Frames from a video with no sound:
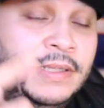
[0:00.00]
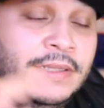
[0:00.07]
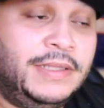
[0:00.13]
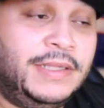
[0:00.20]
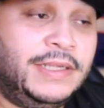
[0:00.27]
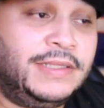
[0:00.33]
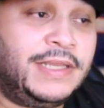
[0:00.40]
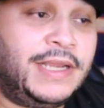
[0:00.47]

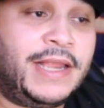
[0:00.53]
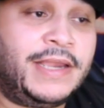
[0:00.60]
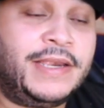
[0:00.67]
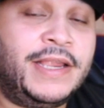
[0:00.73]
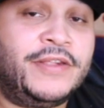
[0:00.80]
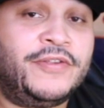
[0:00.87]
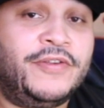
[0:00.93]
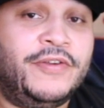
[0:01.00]
things of that
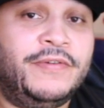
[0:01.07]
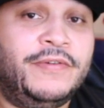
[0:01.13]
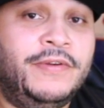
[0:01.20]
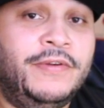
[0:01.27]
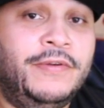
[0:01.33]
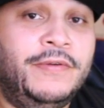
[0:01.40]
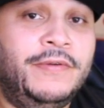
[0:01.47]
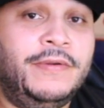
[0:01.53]
nature.
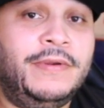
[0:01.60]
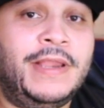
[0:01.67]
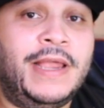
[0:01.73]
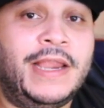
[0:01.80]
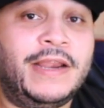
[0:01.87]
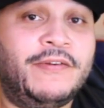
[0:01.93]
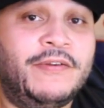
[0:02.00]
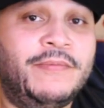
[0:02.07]

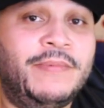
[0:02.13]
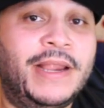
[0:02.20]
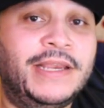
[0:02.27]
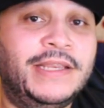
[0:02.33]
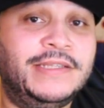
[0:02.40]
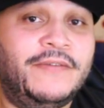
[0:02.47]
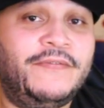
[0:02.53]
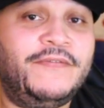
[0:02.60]
Not
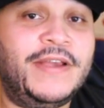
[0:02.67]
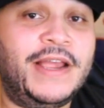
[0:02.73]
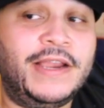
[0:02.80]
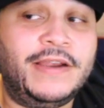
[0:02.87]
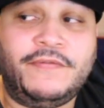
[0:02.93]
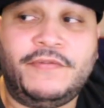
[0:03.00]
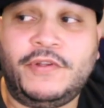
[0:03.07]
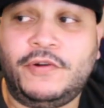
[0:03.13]
everybody's a
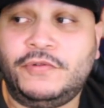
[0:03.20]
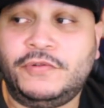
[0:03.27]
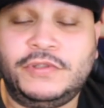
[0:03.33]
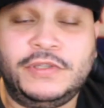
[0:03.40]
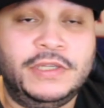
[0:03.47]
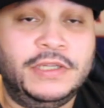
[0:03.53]
fan of those,